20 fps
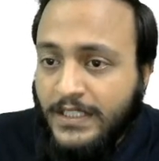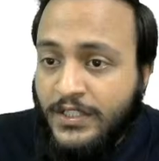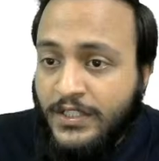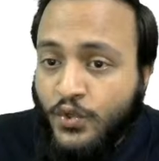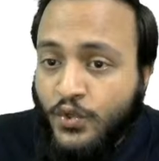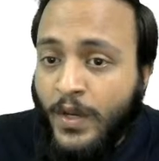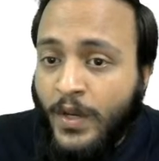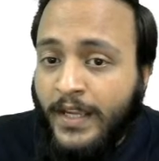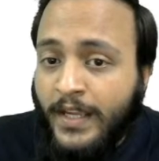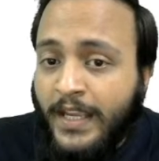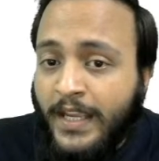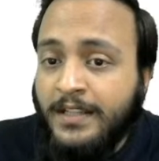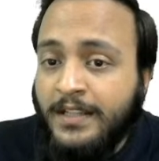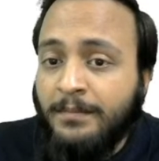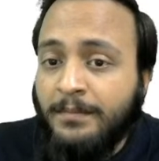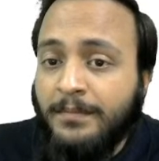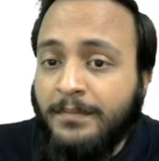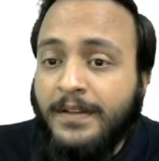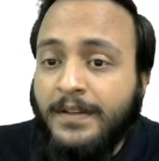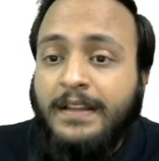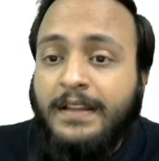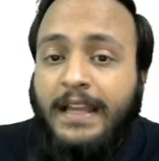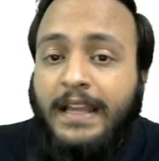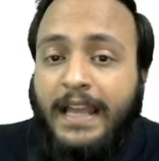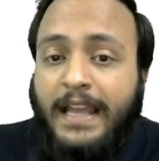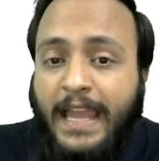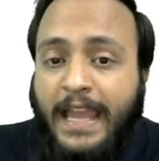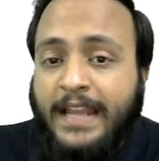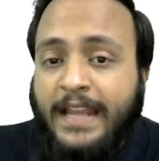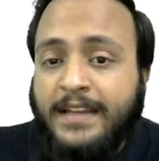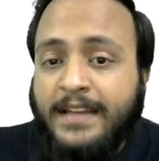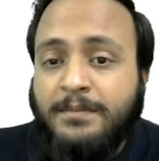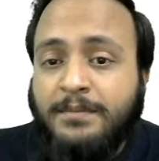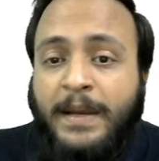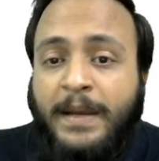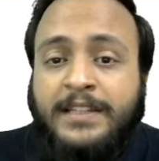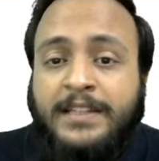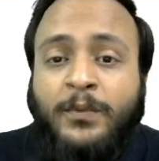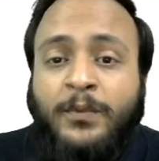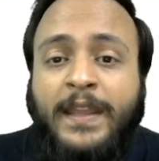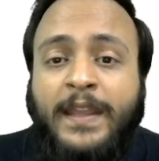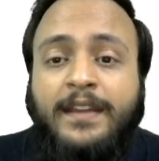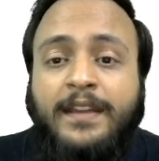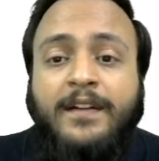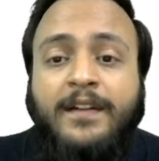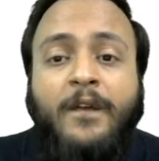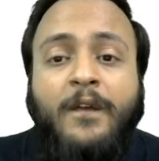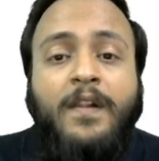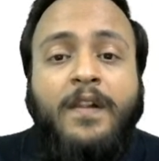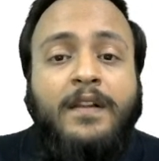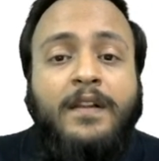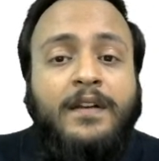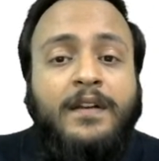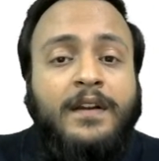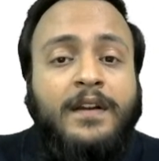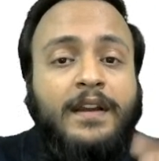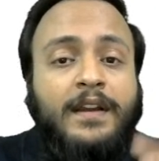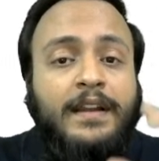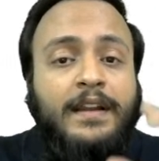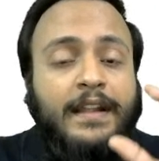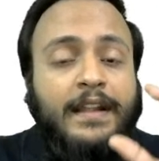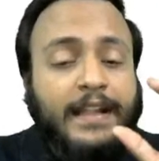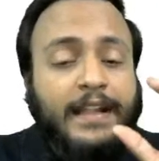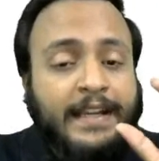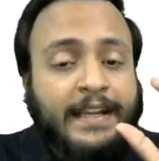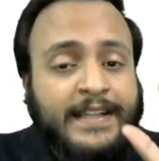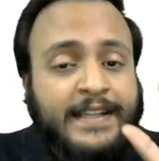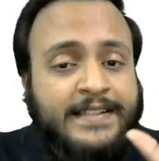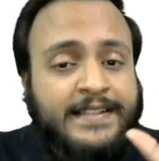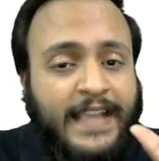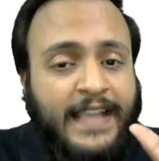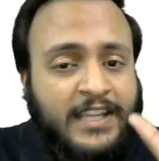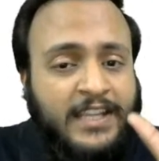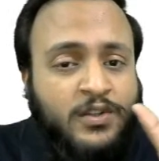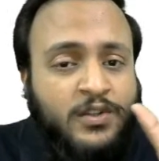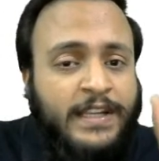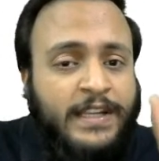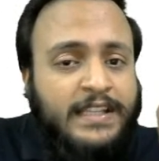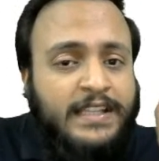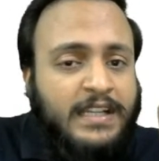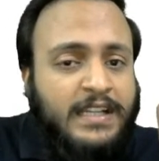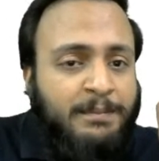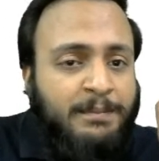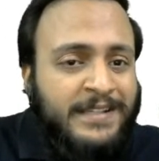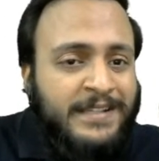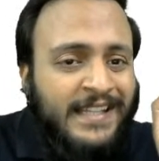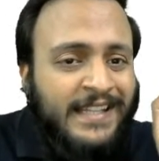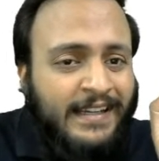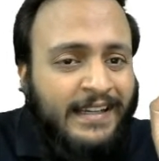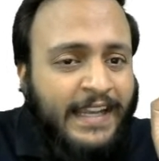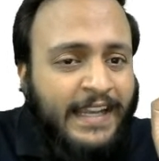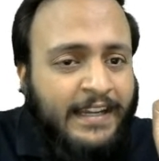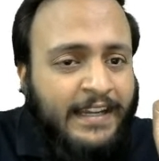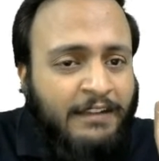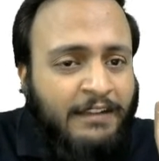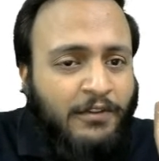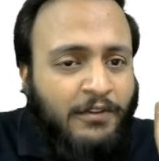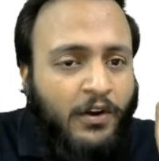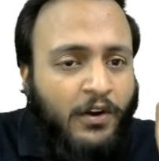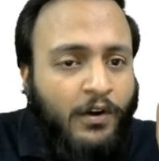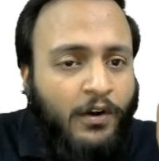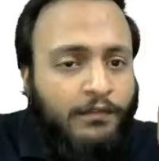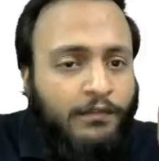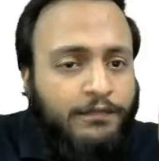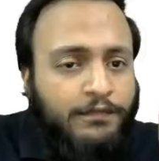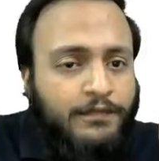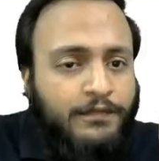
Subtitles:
Chola Kingdom. And by the way, it is actually the representative of